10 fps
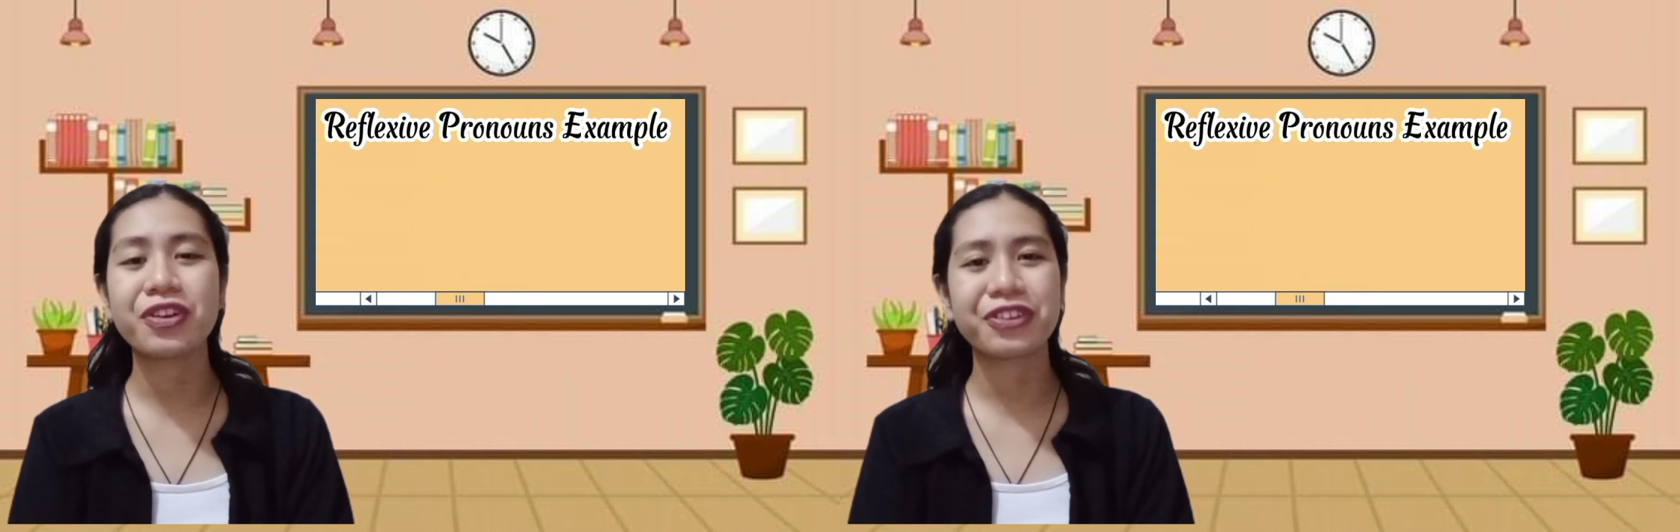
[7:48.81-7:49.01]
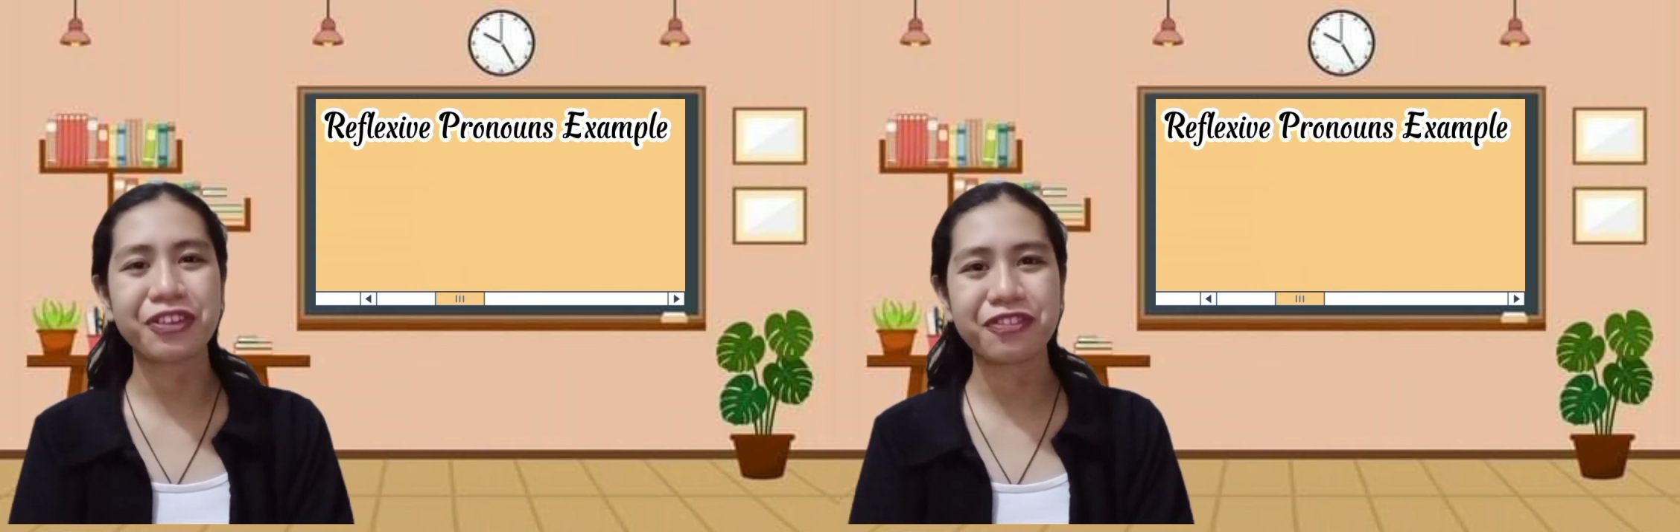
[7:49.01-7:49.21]

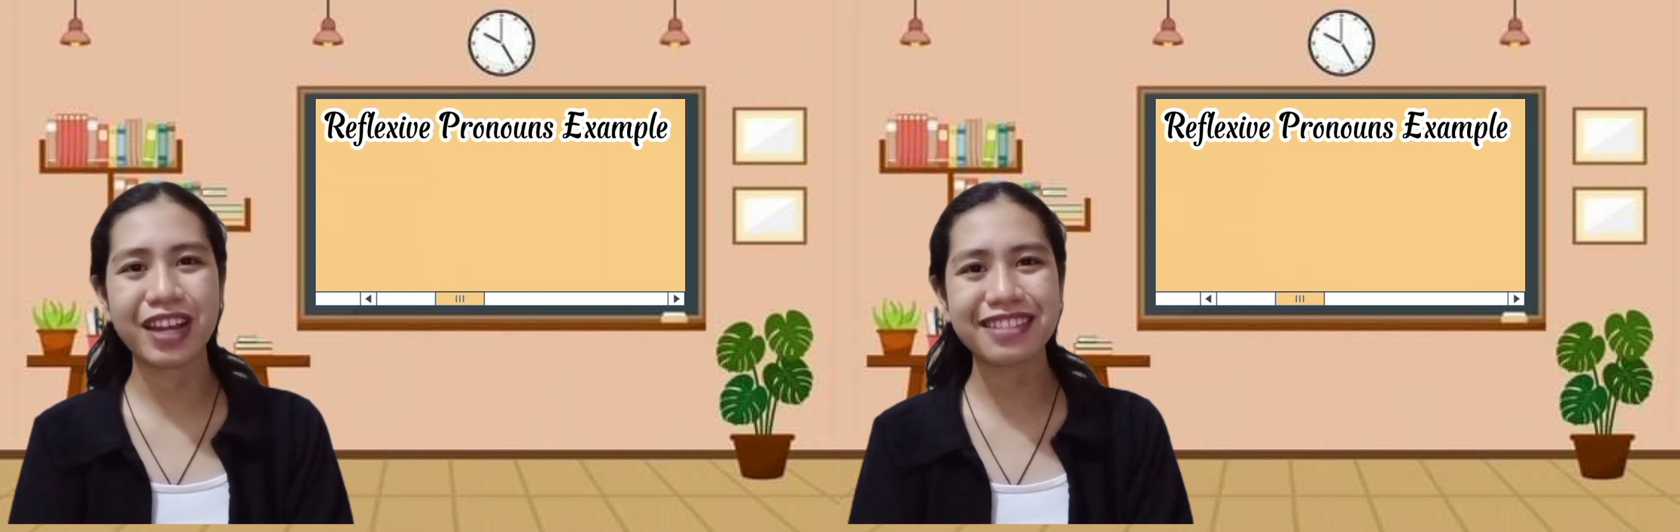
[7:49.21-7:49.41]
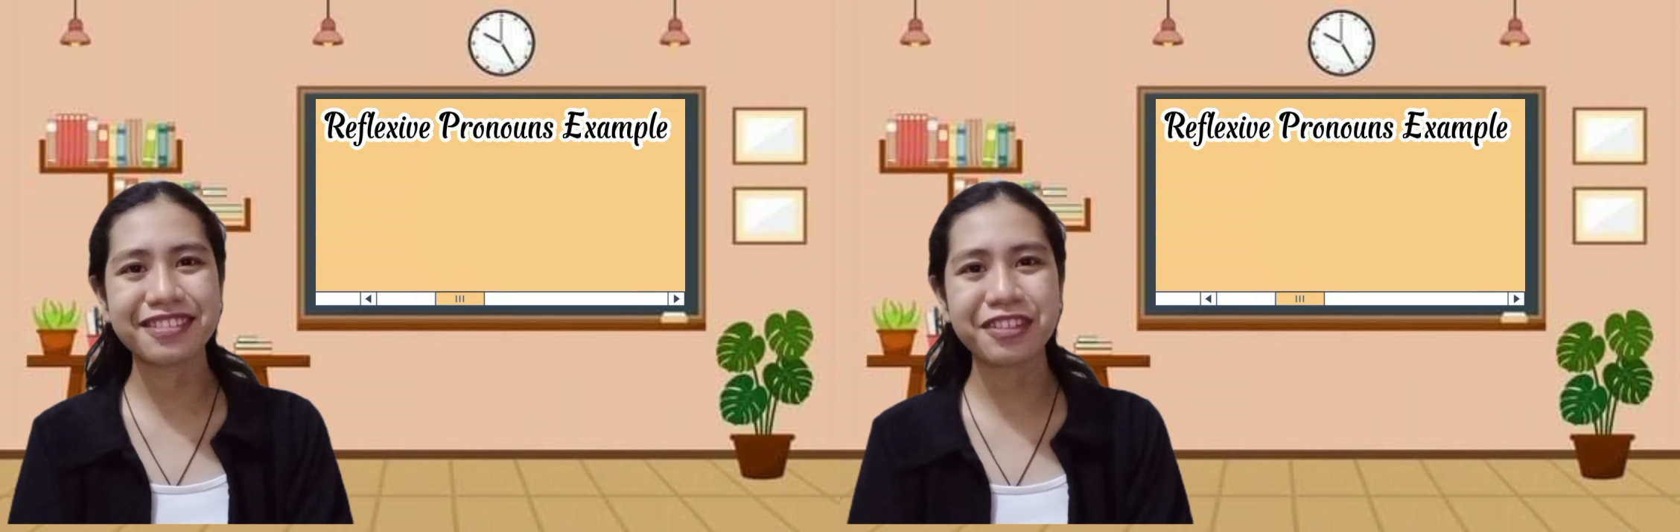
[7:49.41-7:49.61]

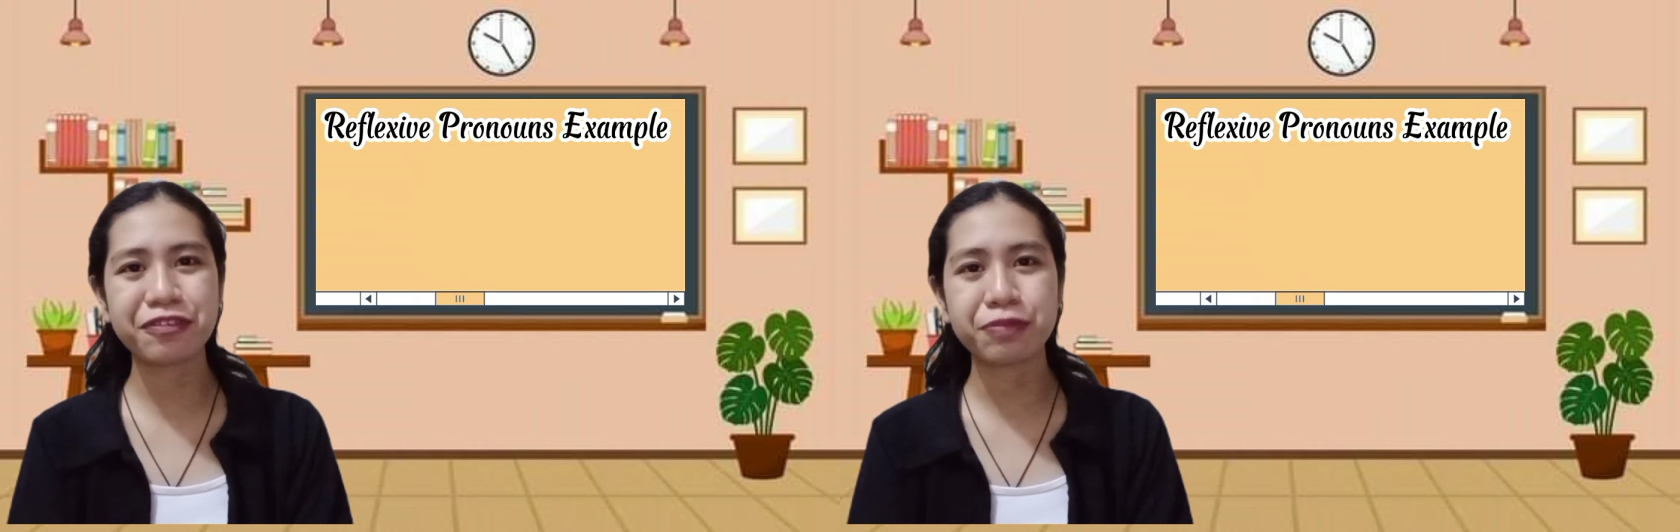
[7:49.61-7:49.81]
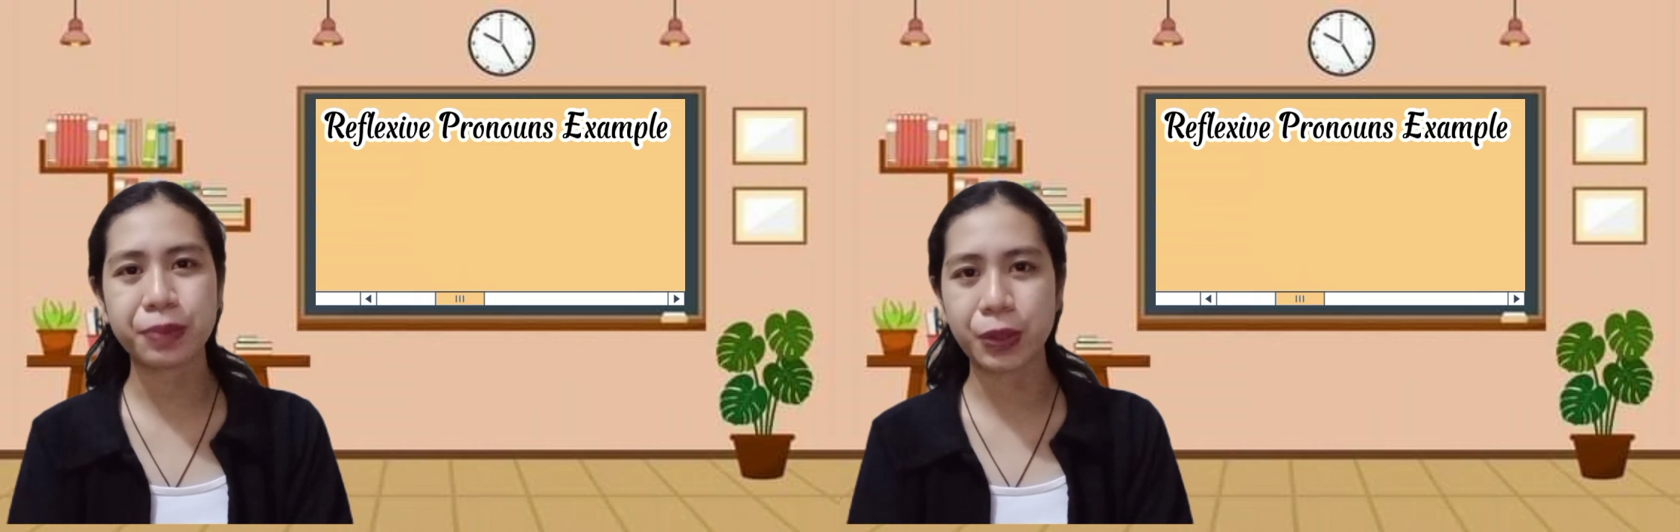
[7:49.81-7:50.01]

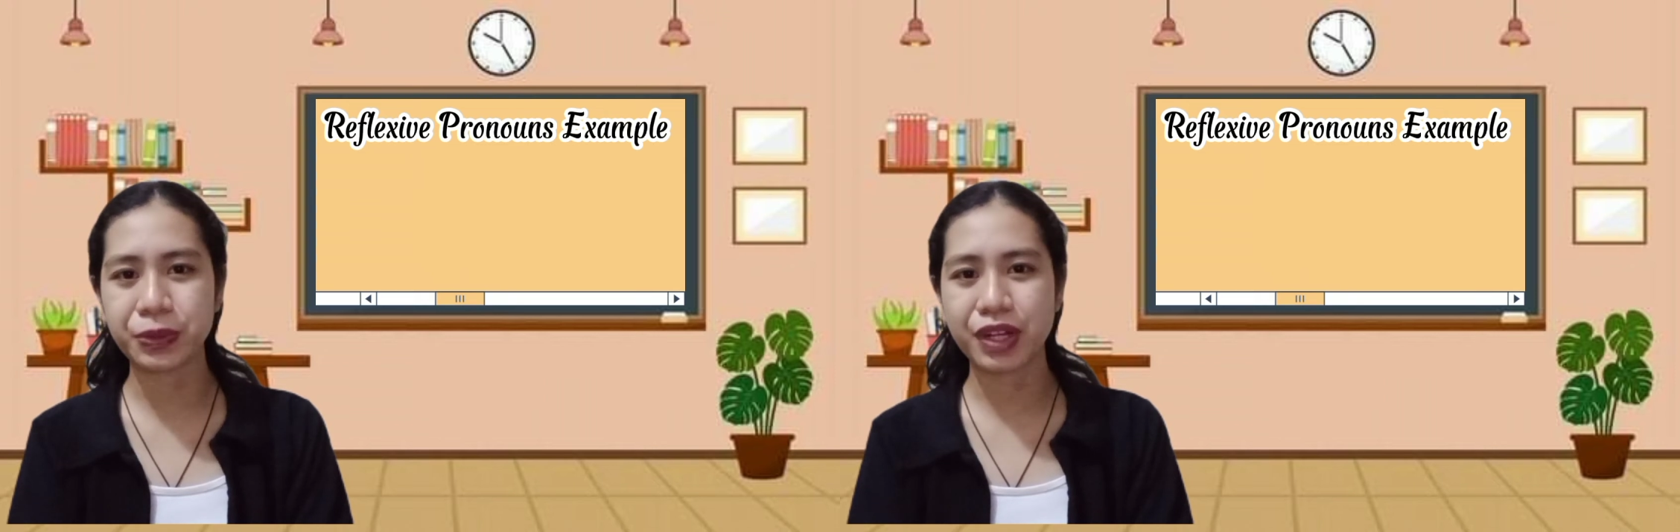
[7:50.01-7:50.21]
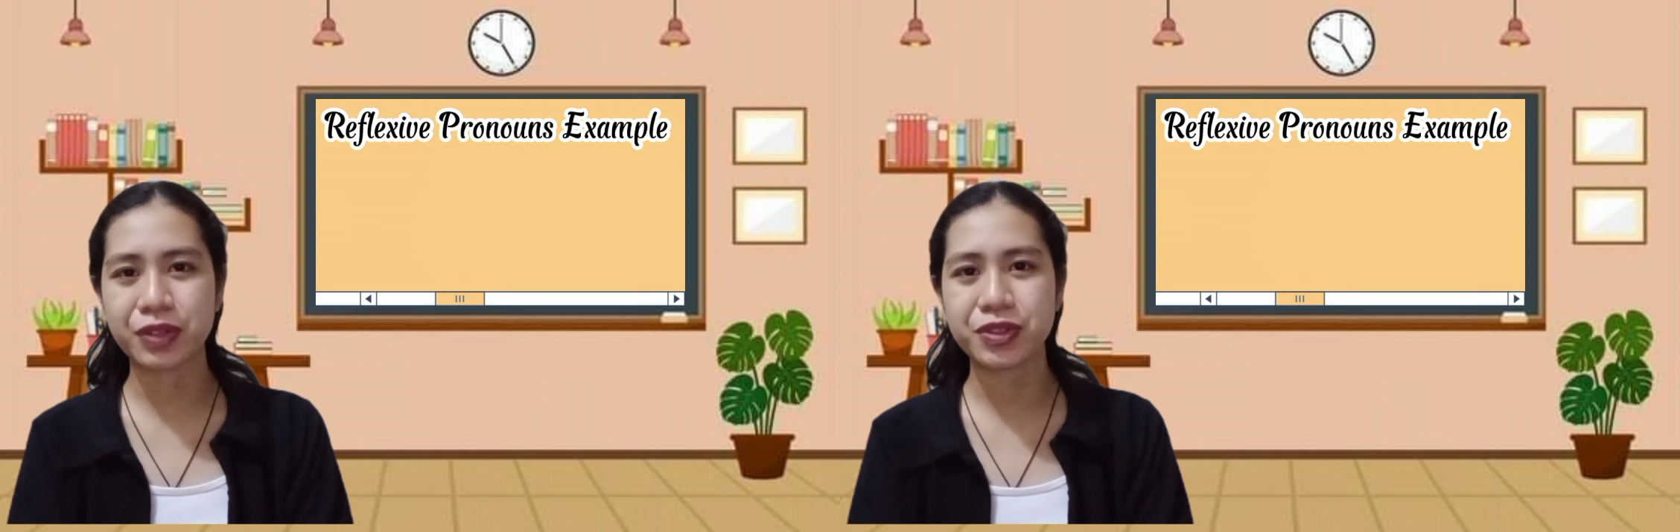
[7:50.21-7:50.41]
reflexive
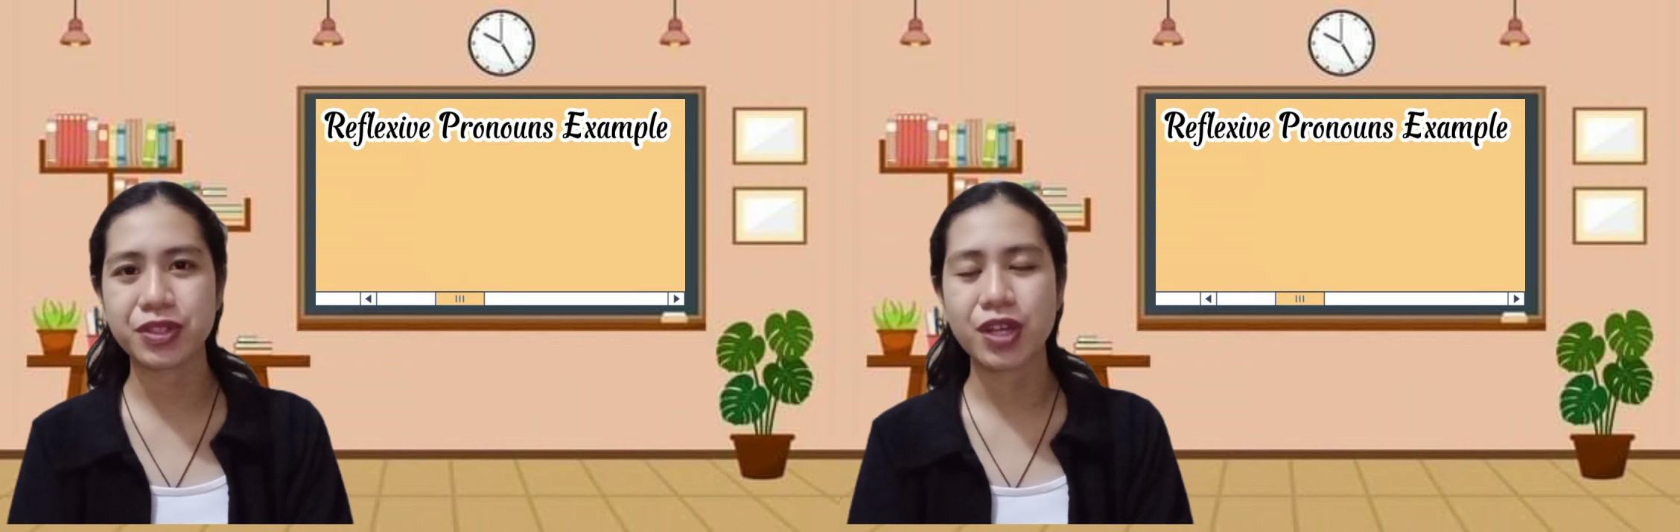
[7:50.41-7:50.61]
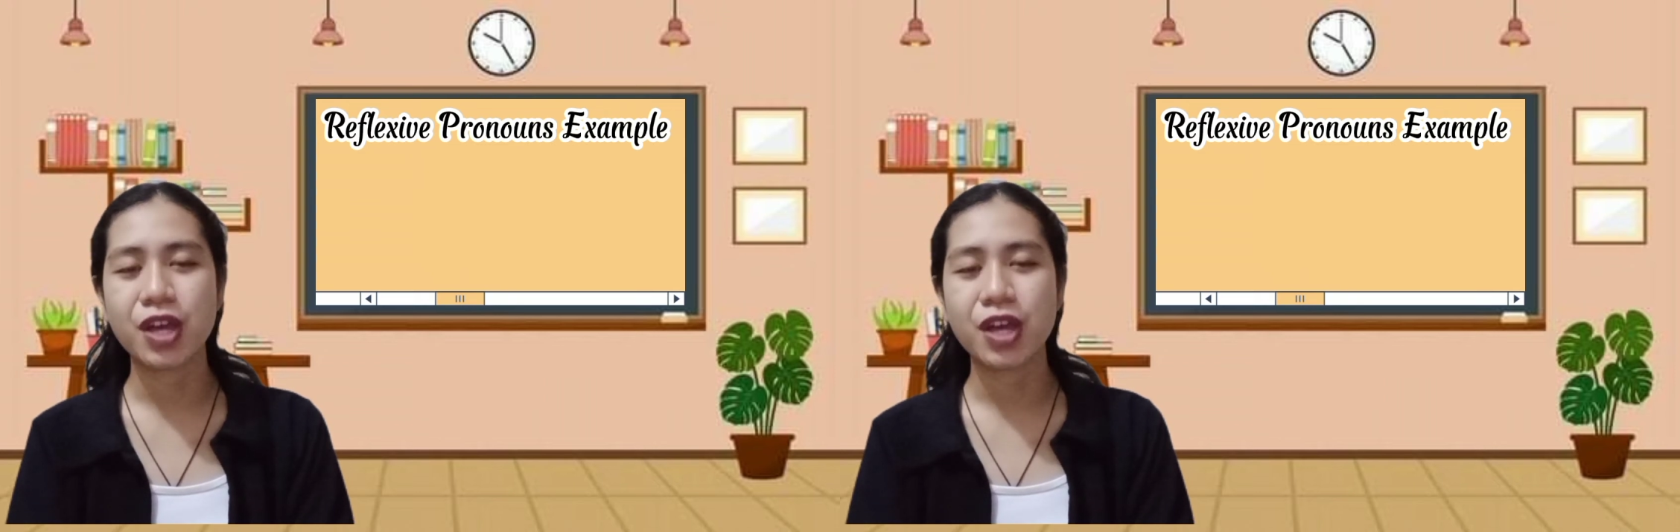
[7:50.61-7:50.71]
pronouns.